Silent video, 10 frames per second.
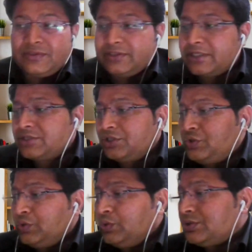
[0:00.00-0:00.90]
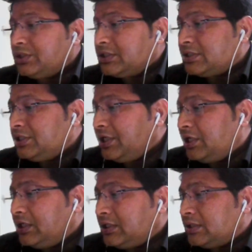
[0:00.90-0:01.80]
Section
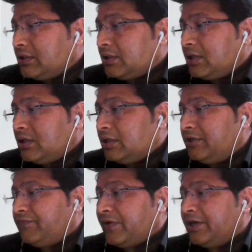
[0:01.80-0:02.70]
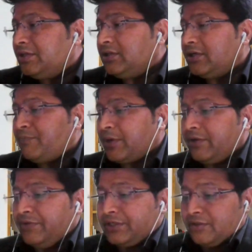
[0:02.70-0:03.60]
268 uh, define the
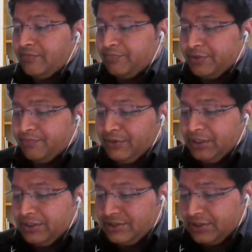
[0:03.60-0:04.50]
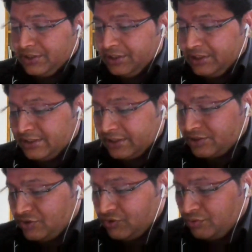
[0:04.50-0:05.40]
private company. Please read
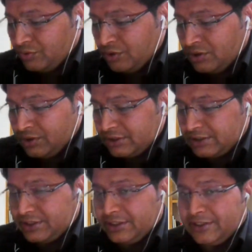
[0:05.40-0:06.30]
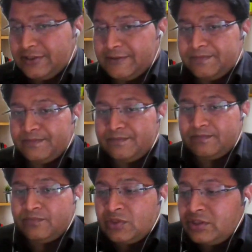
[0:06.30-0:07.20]
section 268.
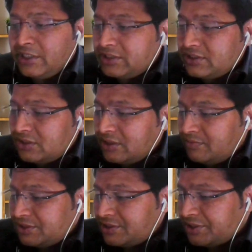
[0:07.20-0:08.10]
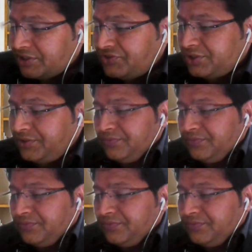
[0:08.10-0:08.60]
Yes, uh, Mr. Ranjan.